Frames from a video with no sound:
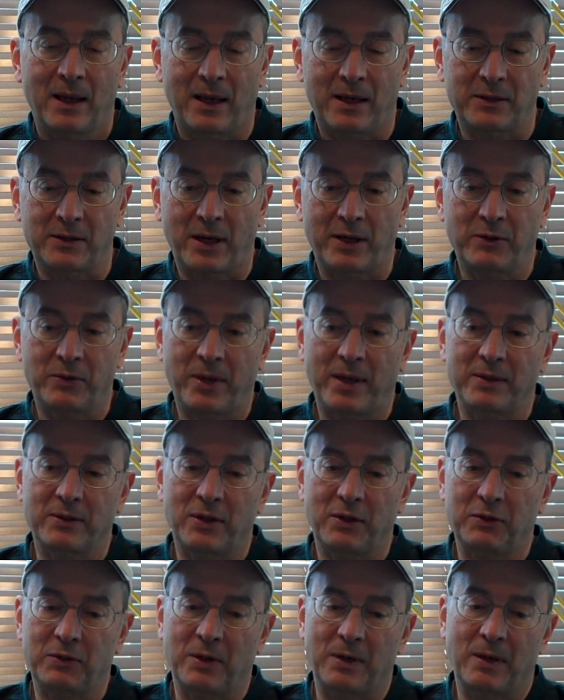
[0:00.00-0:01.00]
As I
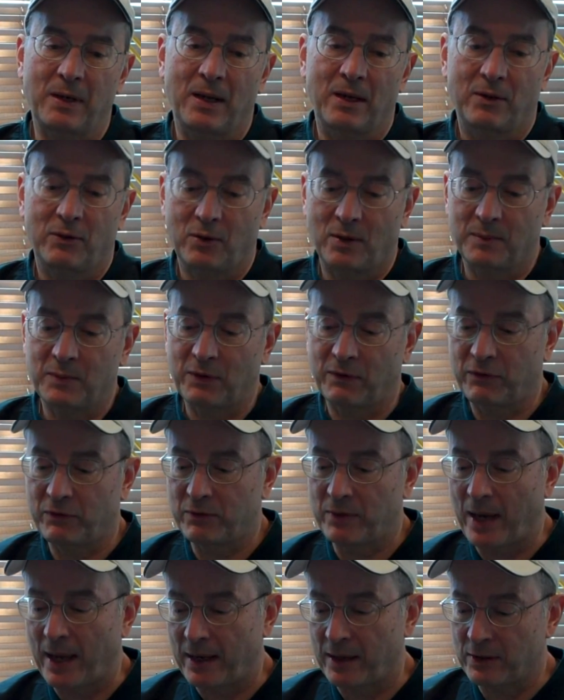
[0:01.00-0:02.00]
transition, in terms of
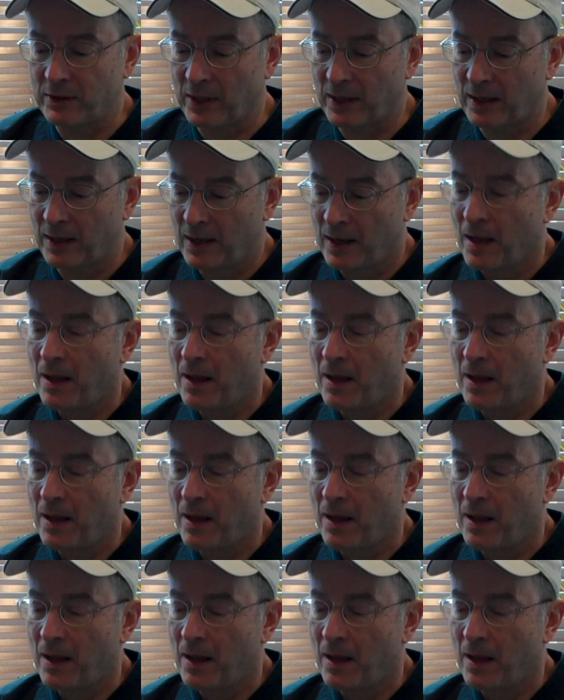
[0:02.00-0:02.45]
strategy,